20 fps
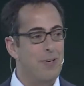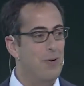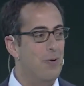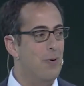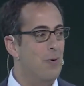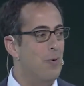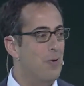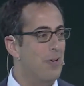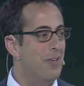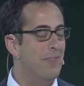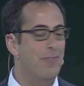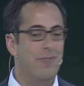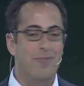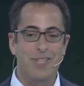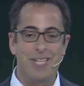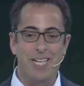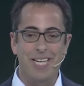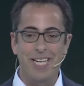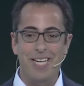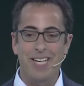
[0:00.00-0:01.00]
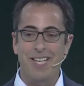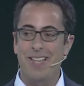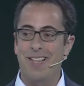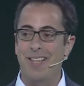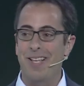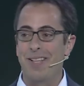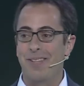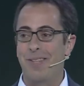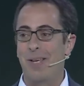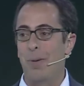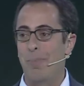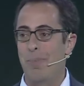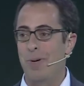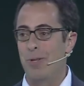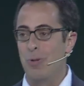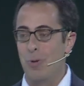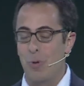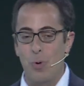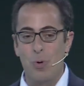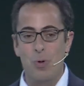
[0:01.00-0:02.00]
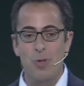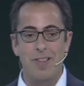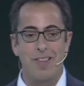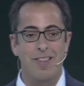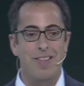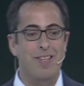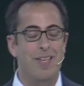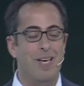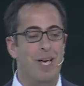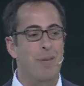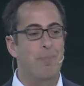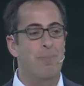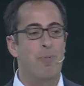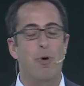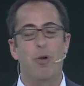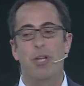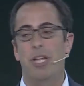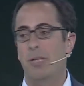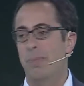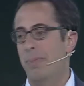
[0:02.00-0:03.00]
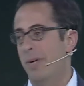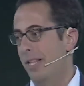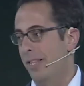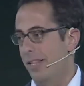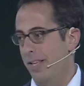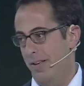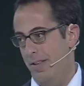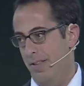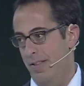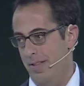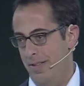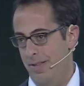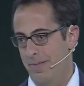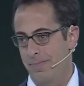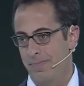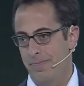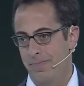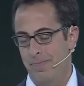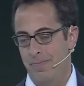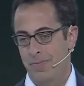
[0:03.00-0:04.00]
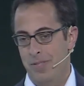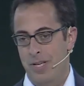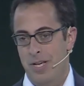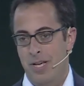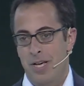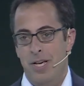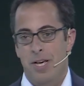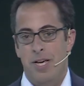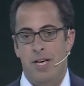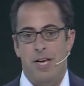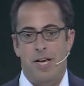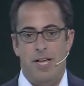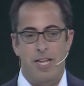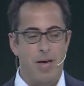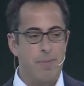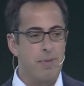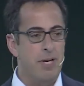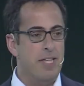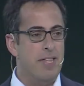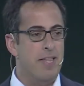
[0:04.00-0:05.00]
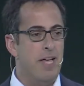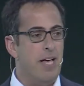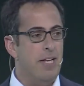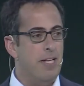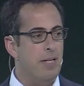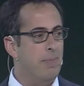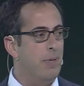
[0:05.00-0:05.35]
with geeks, entrepreneurs, and product builders. And I'm excited